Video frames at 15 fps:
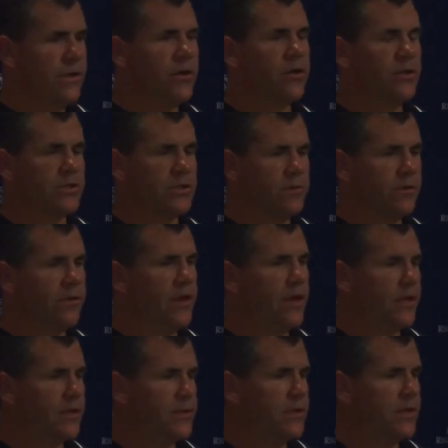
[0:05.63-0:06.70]
there are some
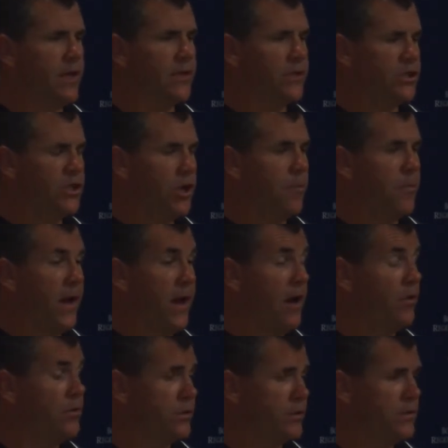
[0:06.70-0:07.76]
things that jump
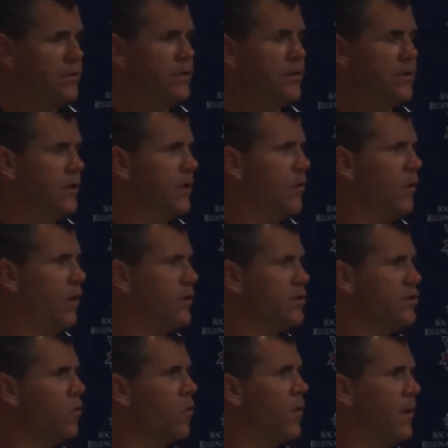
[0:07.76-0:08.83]
out uh, while the
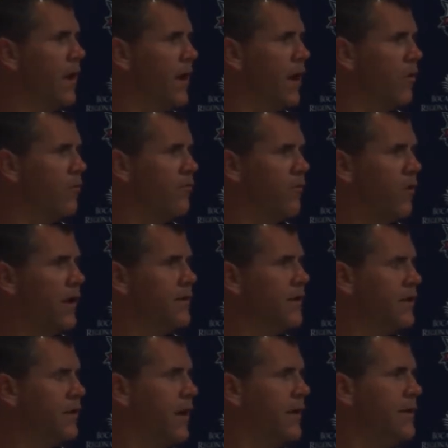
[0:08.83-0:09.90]
score may not reflect
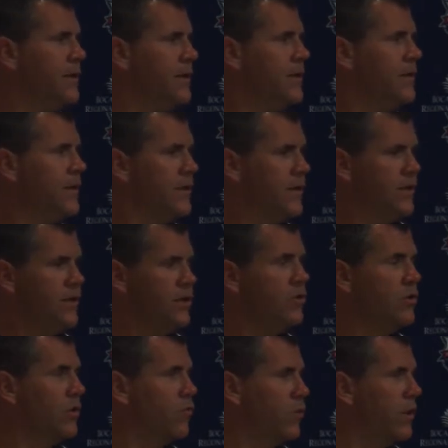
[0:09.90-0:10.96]
it that uh,
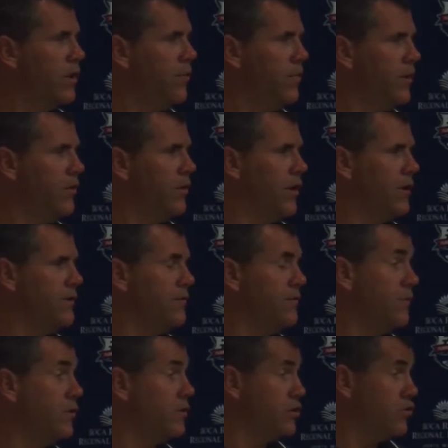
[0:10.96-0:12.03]
you can really build on. The
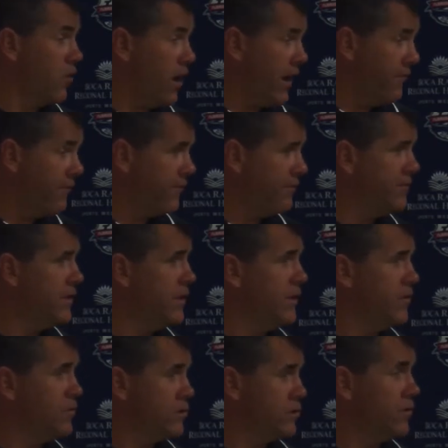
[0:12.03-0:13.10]
first drive
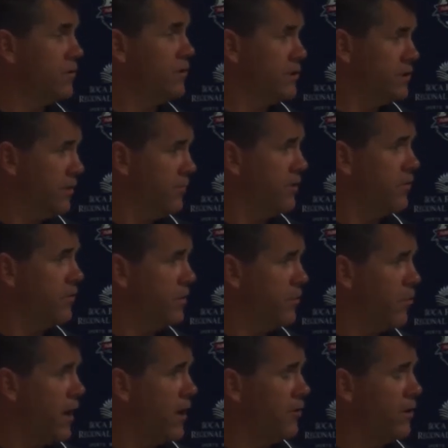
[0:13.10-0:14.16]
uh, was certainly something to be
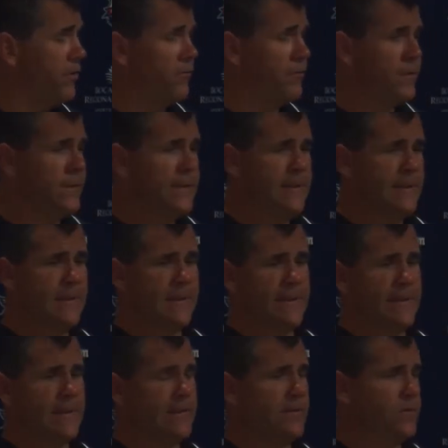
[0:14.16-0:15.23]
proud of.
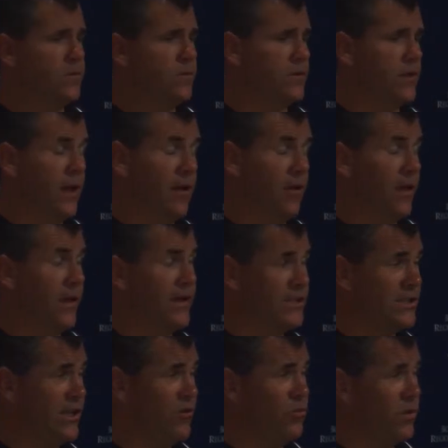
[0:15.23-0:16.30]
Uh, kind of like I
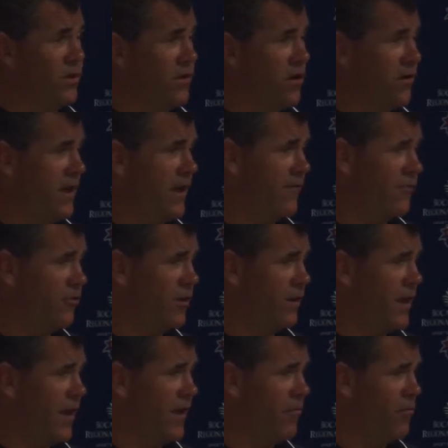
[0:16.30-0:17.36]
said when we talked after the
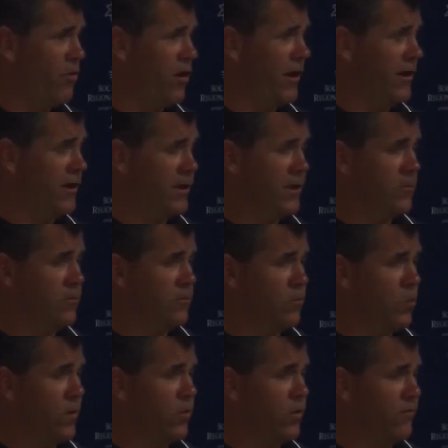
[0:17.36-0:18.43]
game, Brian,
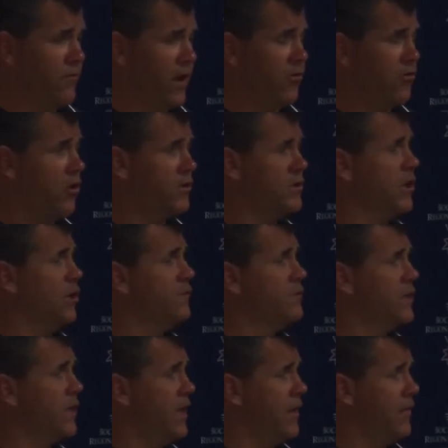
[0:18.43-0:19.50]
um, when we found
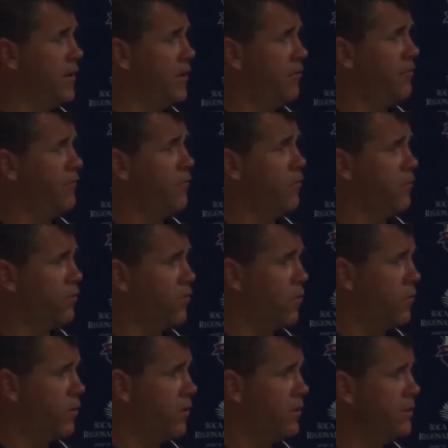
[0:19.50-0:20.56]
ourselves again there in the fourth
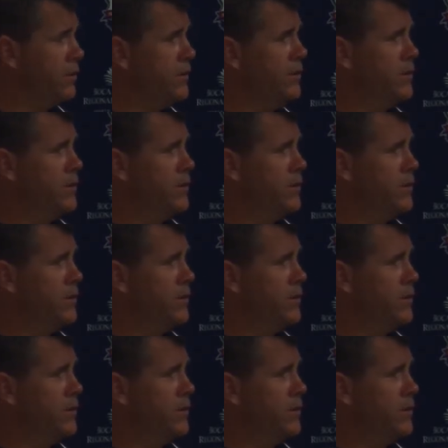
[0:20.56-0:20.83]
quarter,